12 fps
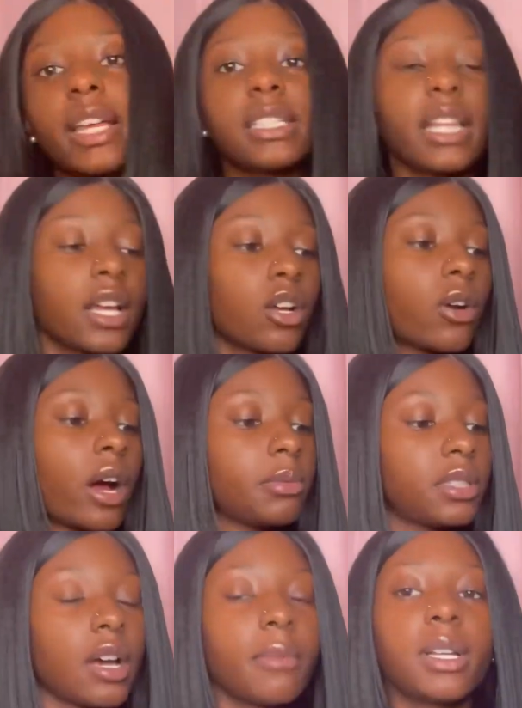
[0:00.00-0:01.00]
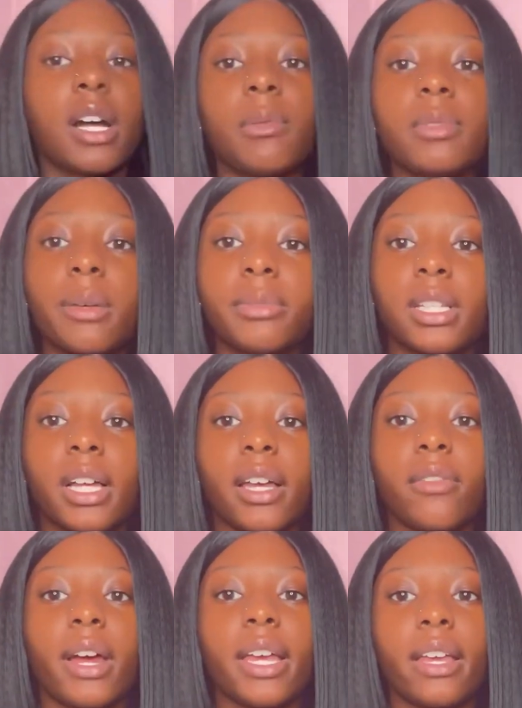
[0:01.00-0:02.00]
like a crop top. It comes up to
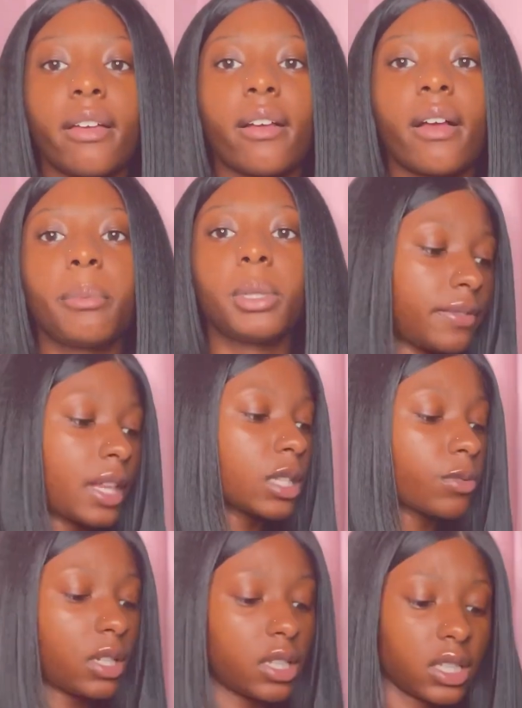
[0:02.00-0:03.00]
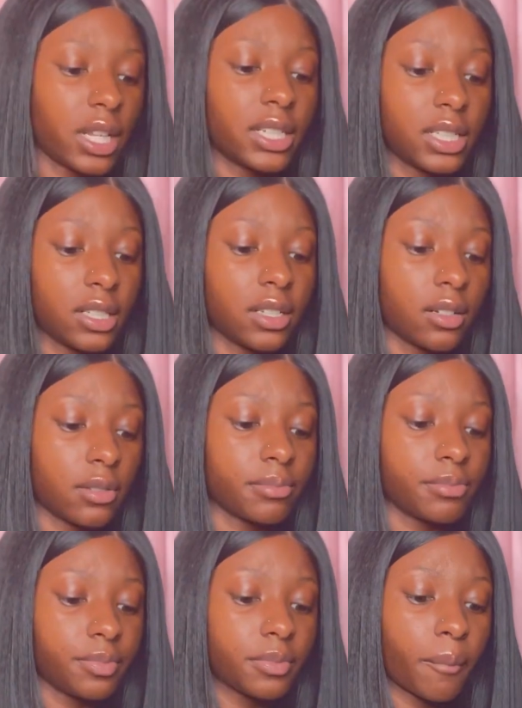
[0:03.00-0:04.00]
like right here. I believe that's what it looked like in
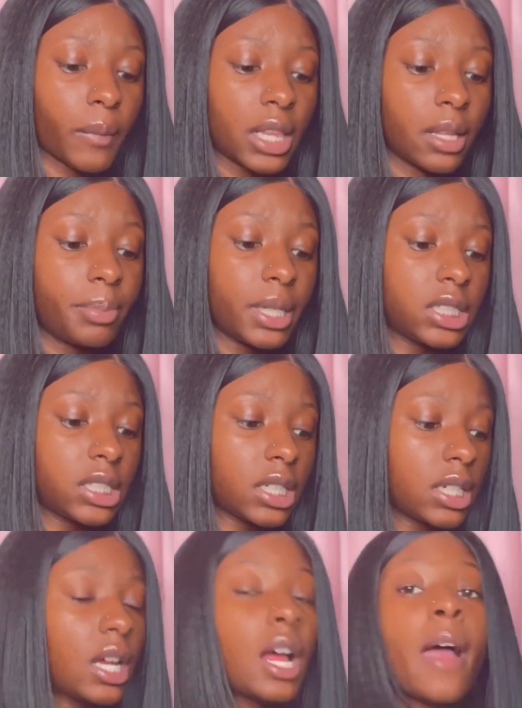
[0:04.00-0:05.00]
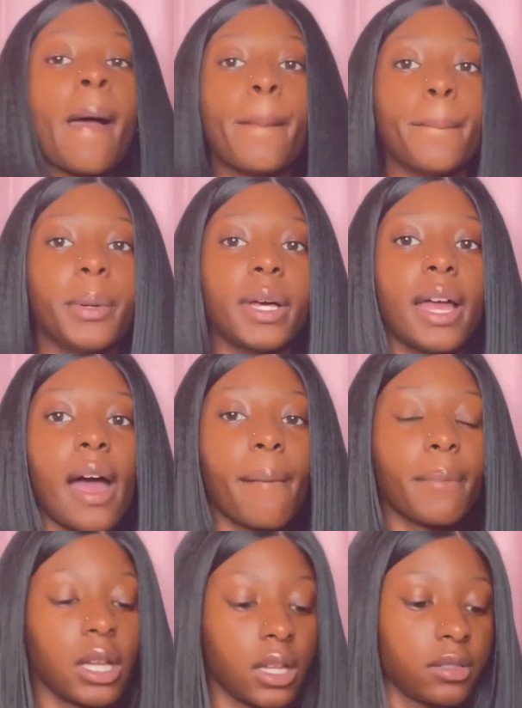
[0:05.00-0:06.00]
the picture. But
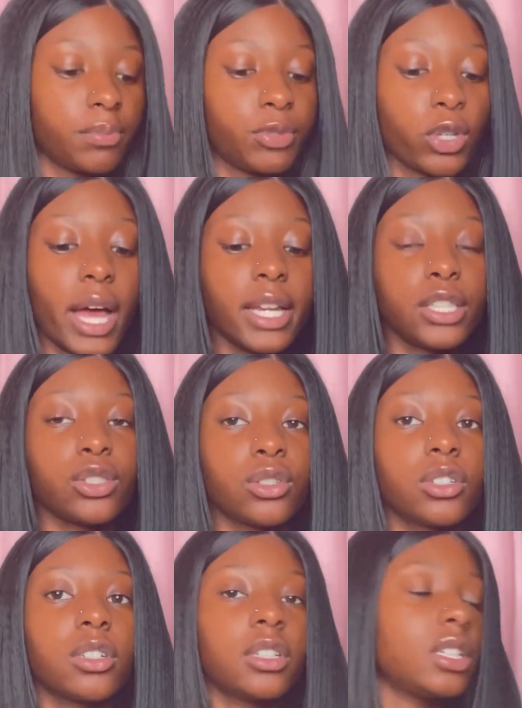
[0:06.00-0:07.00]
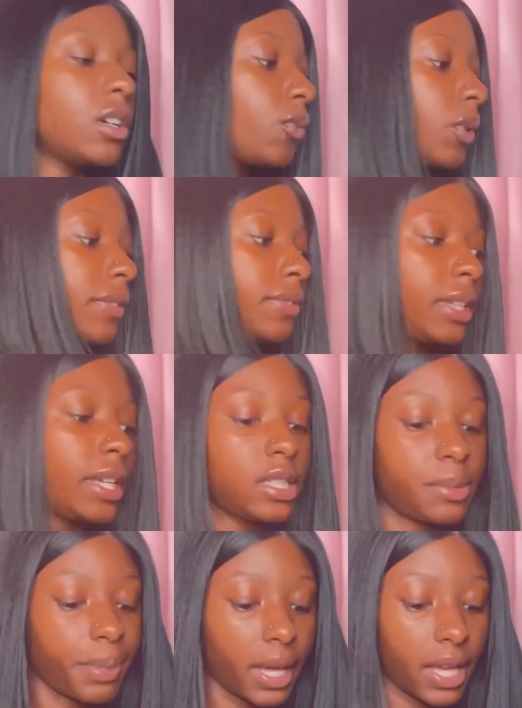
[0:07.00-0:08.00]
I'm gonna try this on with
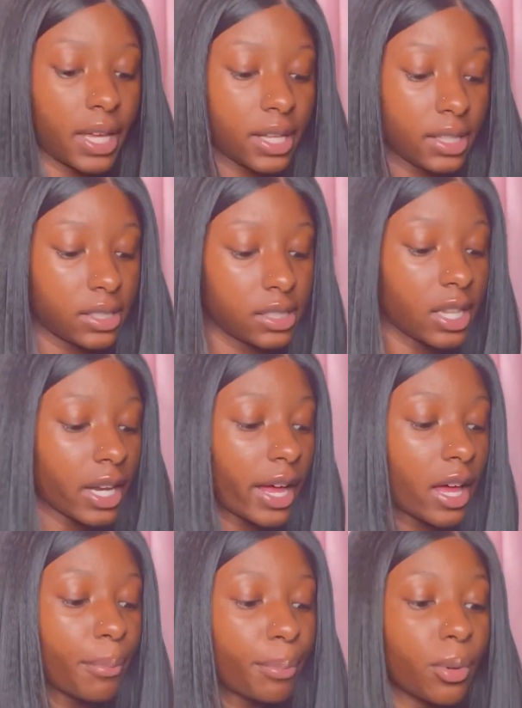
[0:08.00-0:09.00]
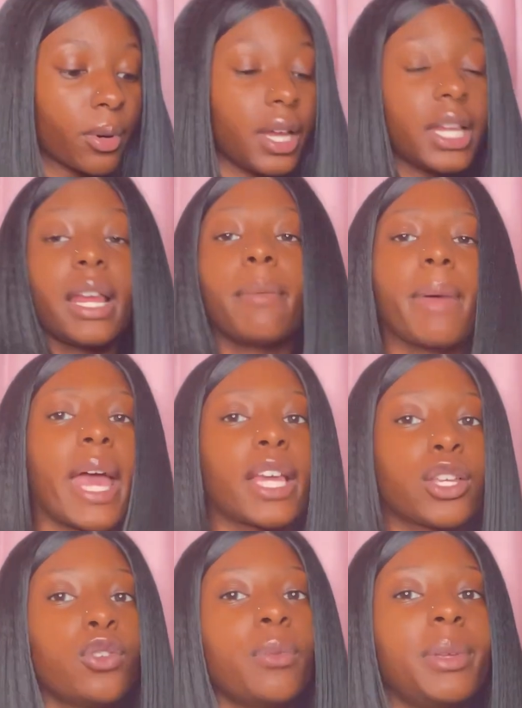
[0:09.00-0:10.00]
these pants that I had bought, and they
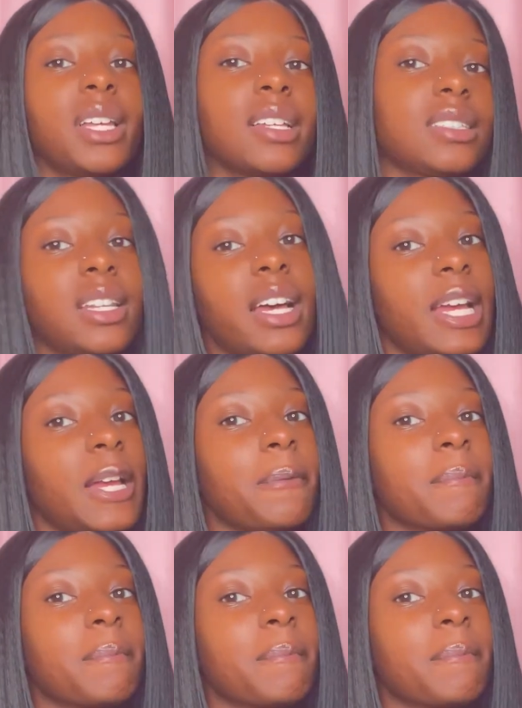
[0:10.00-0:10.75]
mad cute because, like,